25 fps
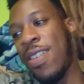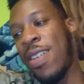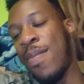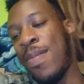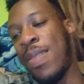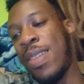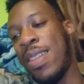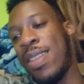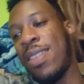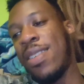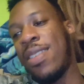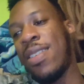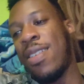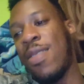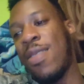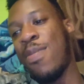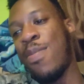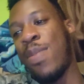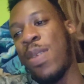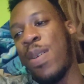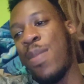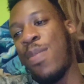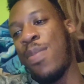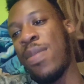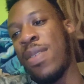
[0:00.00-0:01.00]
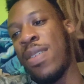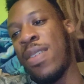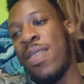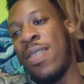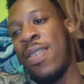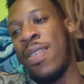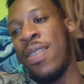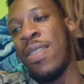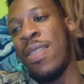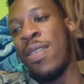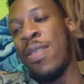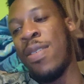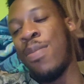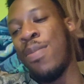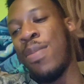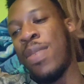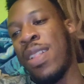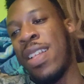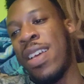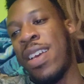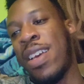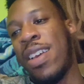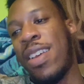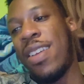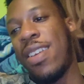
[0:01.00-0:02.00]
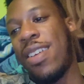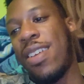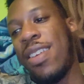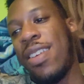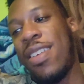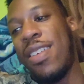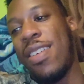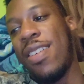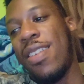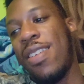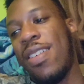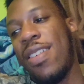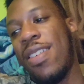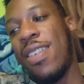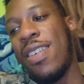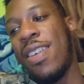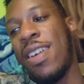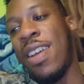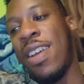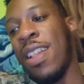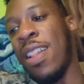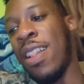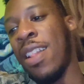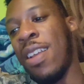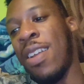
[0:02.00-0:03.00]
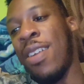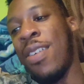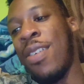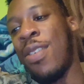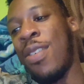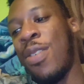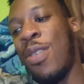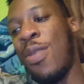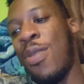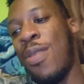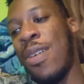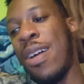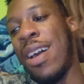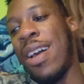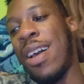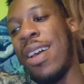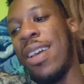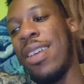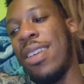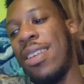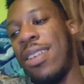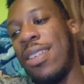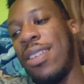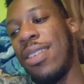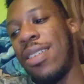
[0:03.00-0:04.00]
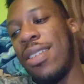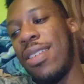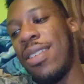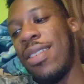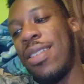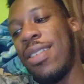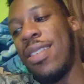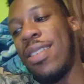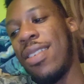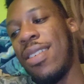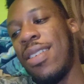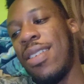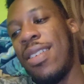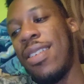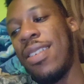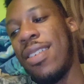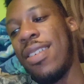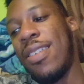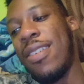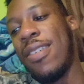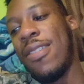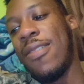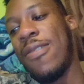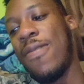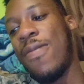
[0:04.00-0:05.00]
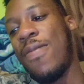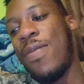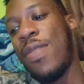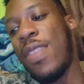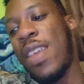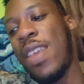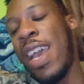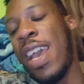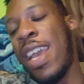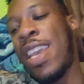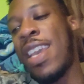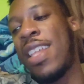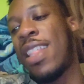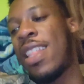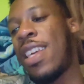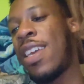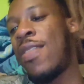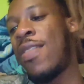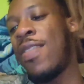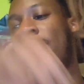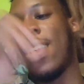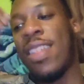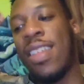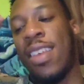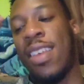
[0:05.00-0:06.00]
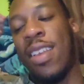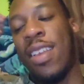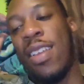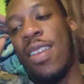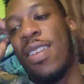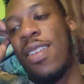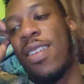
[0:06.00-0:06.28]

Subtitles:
I mean, there's Salt and Pepper and all them, but like lyrical wise, I can't think of anything.